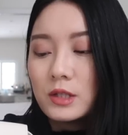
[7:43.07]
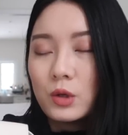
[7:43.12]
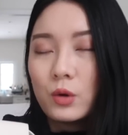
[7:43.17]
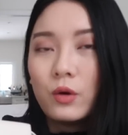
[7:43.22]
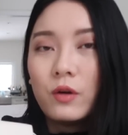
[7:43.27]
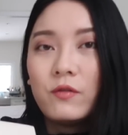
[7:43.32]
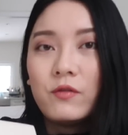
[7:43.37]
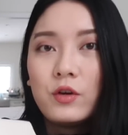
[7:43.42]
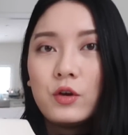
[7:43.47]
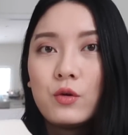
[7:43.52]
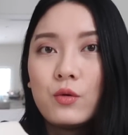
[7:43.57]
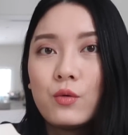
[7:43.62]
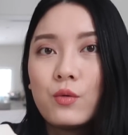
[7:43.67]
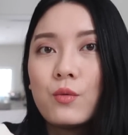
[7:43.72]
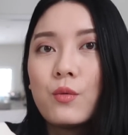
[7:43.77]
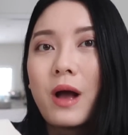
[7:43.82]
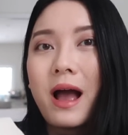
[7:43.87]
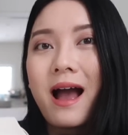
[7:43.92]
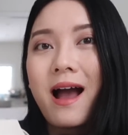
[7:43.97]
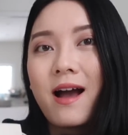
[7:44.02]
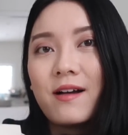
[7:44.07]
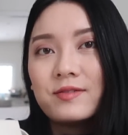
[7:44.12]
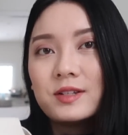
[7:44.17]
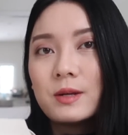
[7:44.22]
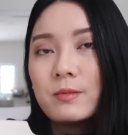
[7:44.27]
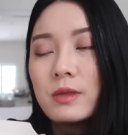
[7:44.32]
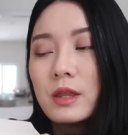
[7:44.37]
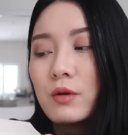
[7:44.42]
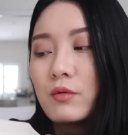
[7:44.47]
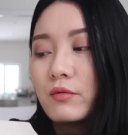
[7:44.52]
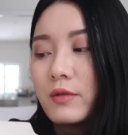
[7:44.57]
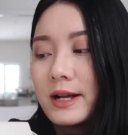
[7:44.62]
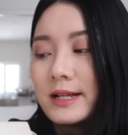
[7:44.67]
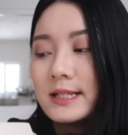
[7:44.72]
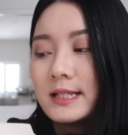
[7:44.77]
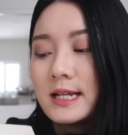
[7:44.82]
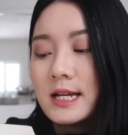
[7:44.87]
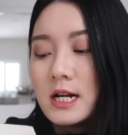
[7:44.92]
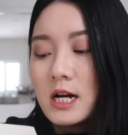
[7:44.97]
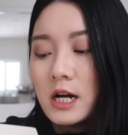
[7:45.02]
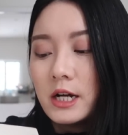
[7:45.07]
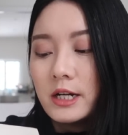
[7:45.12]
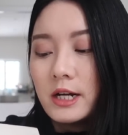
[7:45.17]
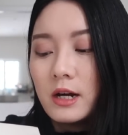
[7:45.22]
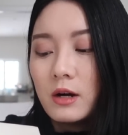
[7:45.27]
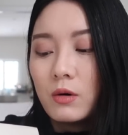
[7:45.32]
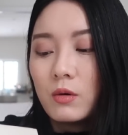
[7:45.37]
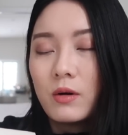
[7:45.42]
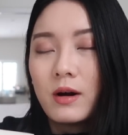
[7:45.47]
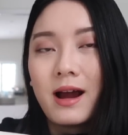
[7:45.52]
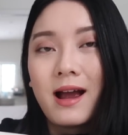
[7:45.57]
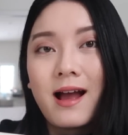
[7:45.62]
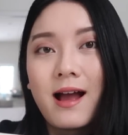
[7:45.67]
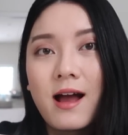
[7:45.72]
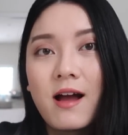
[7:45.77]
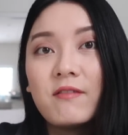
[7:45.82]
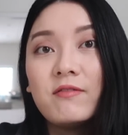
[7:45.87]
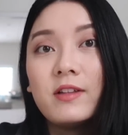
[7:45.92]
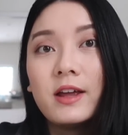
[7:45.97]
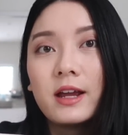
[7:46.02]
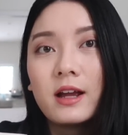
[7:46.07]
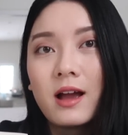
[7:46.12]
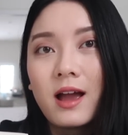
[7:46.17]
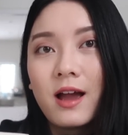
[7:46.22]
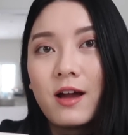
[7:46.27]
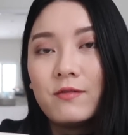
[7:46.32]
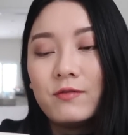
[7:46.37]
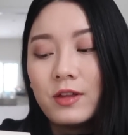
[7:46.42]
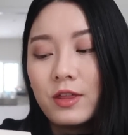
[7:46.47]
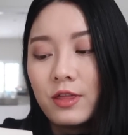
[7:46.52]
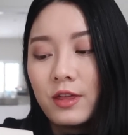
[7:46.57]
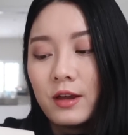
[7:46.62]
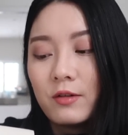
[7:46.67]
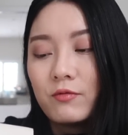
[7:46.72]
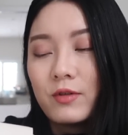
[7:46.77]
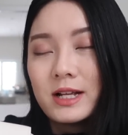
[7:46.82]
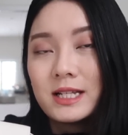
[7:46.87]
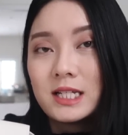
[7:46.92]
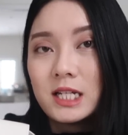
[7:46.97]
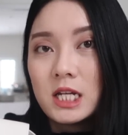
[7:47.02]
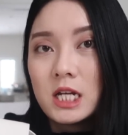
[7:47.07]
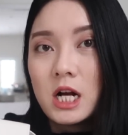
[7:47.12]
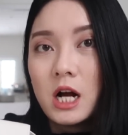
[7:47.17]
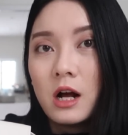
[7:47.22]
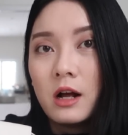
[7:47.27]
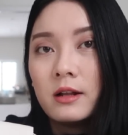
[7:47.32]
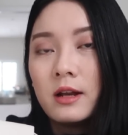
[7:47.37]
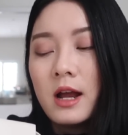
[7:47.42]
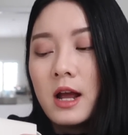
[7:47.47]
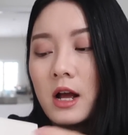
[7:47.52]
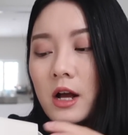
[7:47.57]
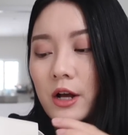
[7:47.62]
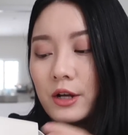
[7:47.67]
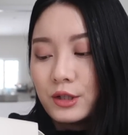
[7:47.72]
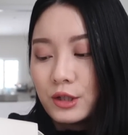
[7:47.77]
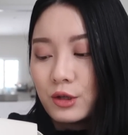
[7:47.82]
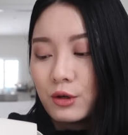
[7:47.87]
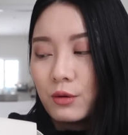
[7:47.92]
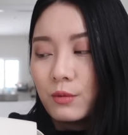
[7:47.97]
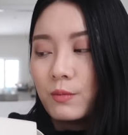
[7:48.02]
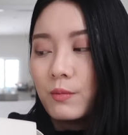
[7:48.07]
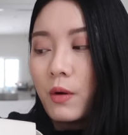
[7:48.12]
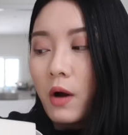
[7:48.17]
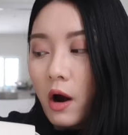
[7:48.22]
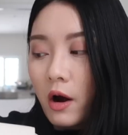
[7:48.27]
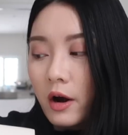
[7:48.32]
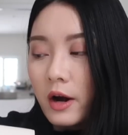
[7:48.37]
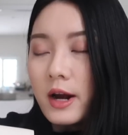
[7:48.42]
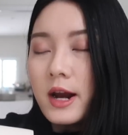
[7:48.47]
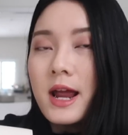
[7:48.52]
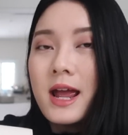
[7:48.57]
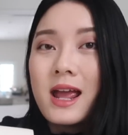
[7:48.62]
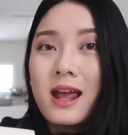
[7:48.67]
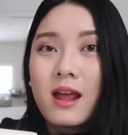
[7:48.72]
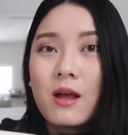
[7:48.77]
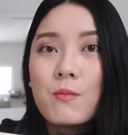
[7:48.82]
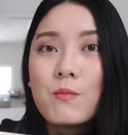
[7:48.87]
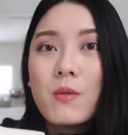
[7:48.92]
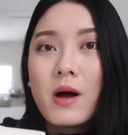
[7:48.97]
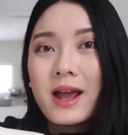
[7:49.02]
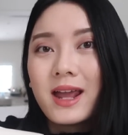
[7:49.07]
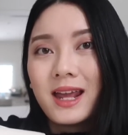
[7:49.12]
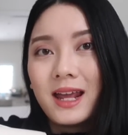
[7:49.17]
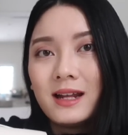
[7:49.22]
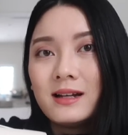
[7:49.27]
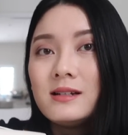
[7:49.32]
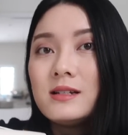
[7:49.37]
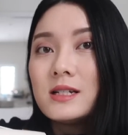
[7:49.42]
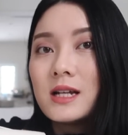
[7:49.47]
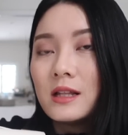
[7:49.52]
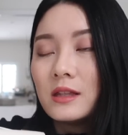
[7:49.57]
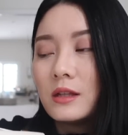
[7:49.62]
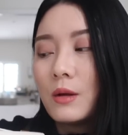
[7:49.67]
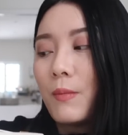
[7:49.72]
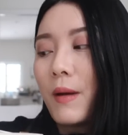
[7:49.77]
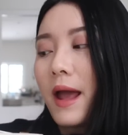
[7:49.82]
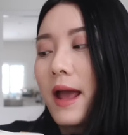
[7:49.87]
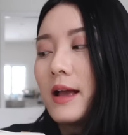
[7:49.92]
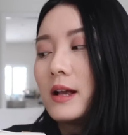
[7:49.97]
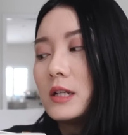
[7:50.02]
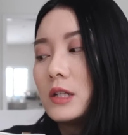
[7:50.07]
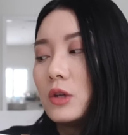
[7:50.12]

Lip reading: So if you have something resting on it or have like a heavy thing resting on a certain part, it might indent the bag.